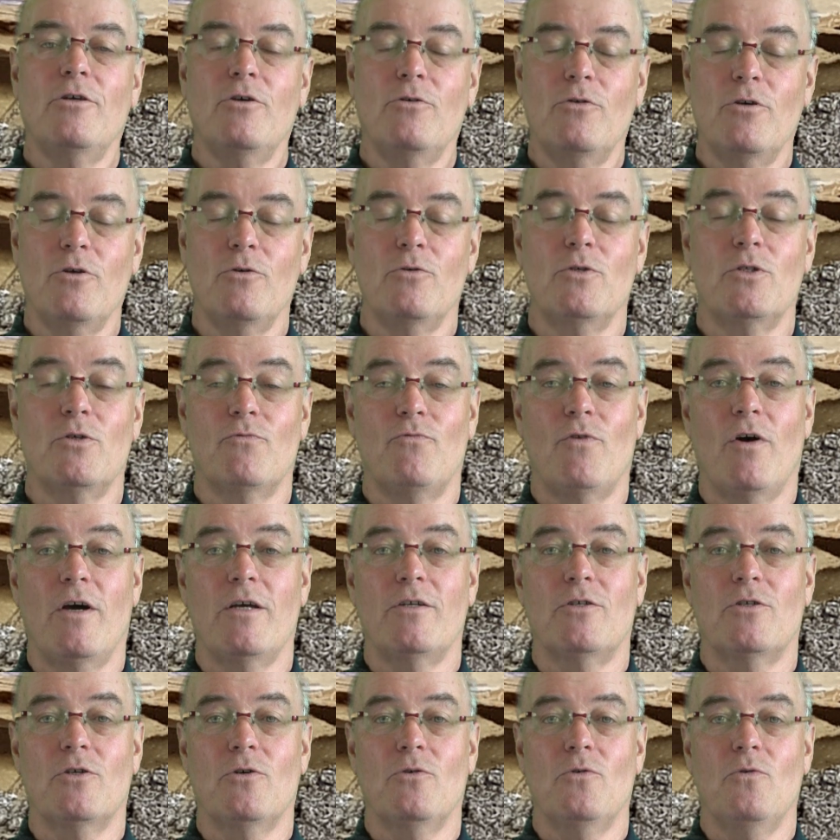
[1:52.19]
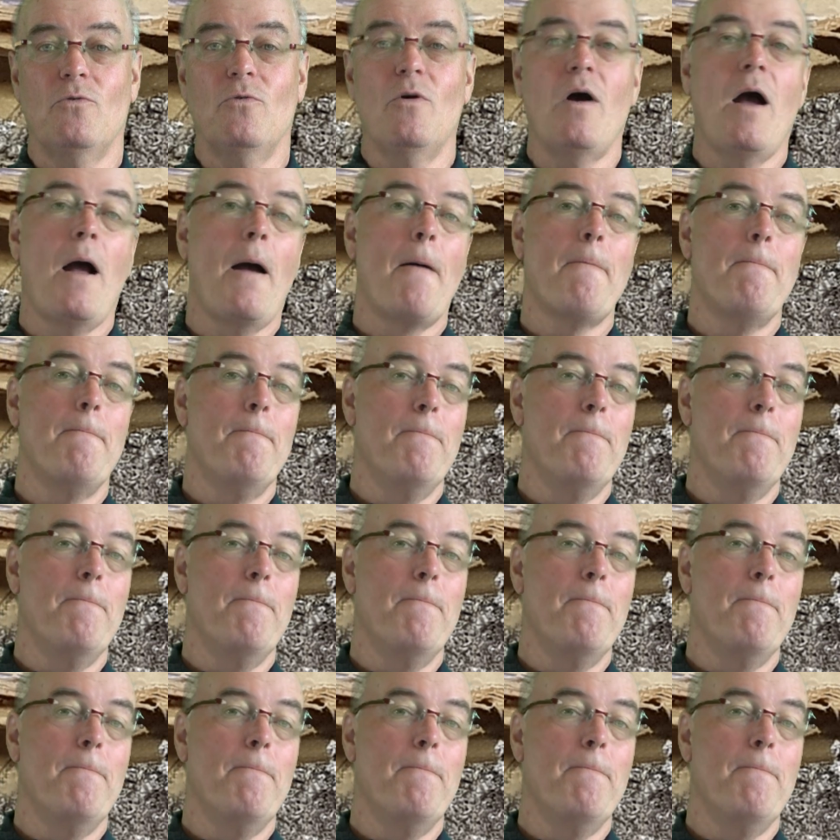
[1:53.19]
you use the right tool,